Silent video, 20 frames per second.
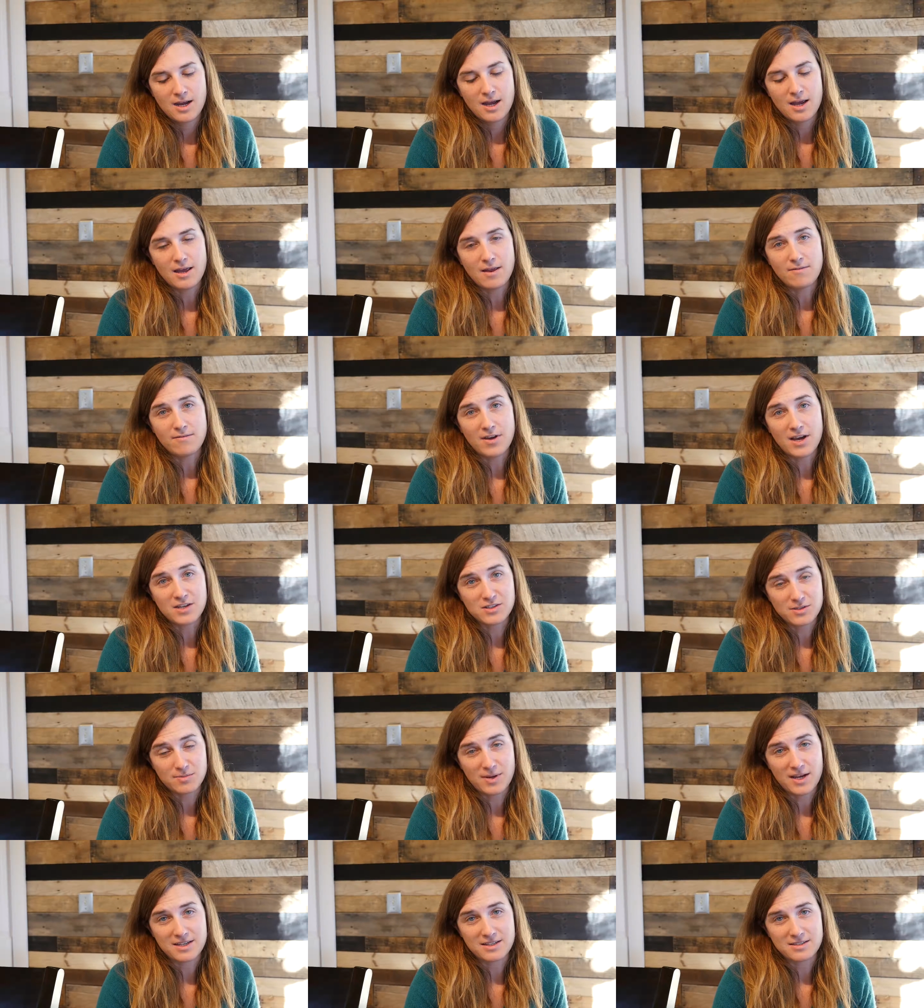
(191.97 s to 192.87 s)
And
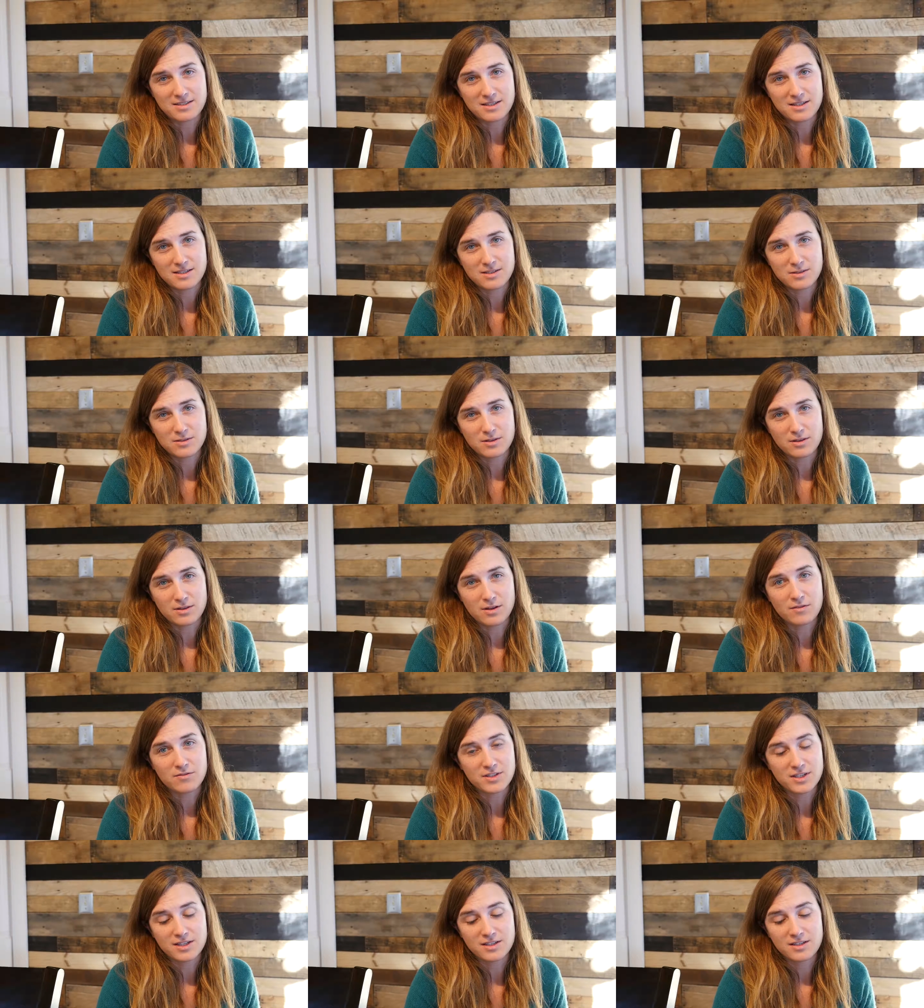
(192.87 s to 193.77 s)
fashion magazines
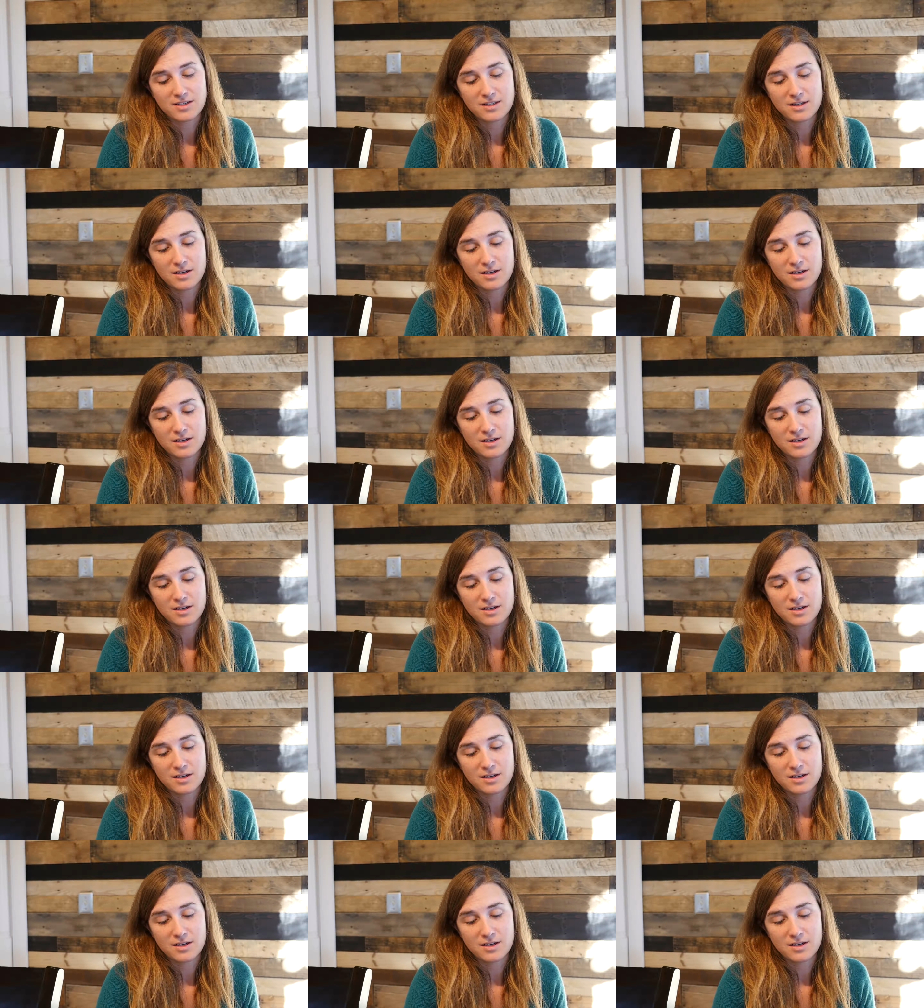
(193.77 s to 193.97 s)
loved it.